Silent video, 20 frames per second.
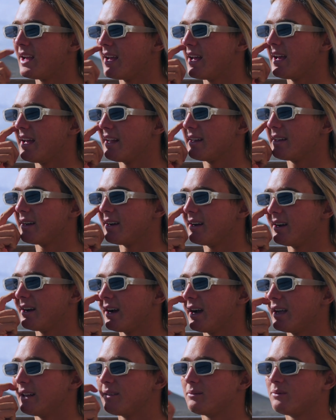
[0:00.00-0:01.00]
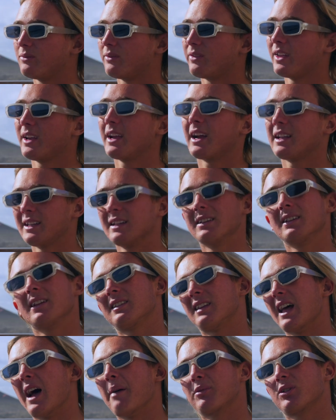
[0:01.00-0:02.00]
And I think I didn't
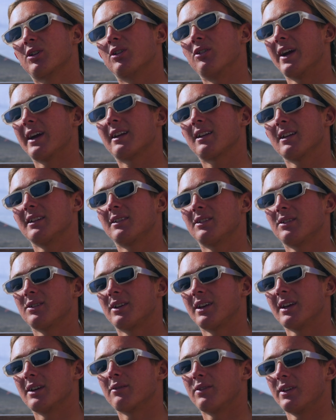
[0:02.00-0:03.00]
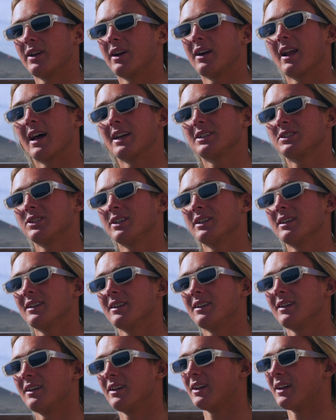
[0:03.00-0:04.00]
adapt correctly to King of the Air last year,
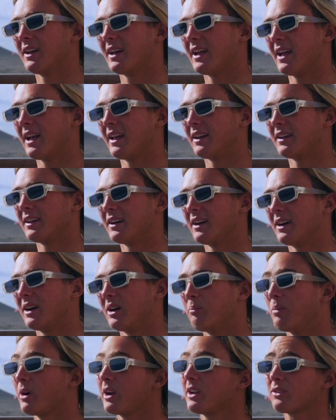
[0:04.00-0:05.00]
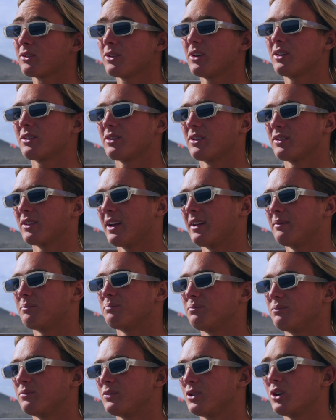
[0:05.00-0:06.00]
and but it's good because I
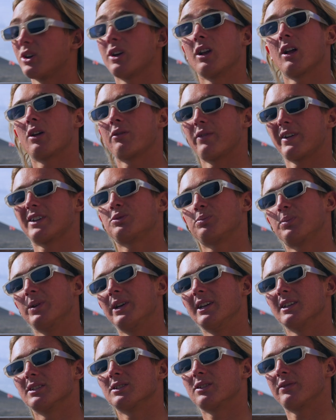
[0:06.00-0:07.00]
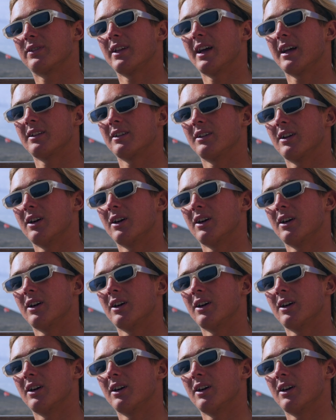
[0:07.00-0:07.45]
took a lot of experience of that.